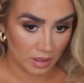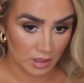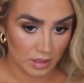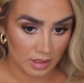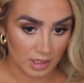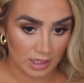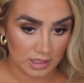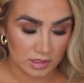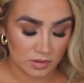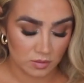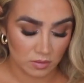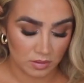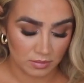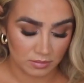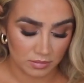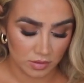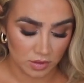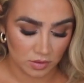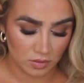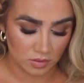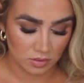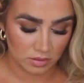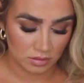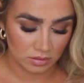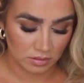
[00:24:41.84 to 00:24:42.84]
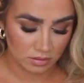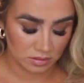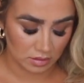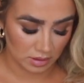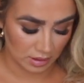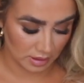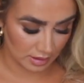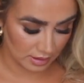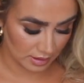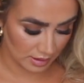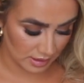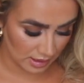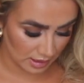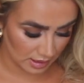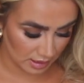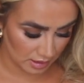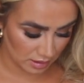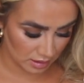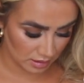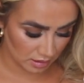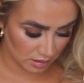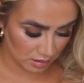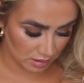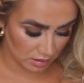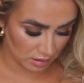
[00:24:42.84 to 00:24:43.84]
that's what I'm doing. And
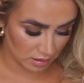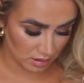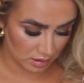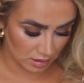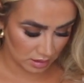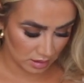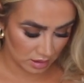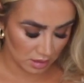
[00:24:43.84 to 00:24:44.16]
then,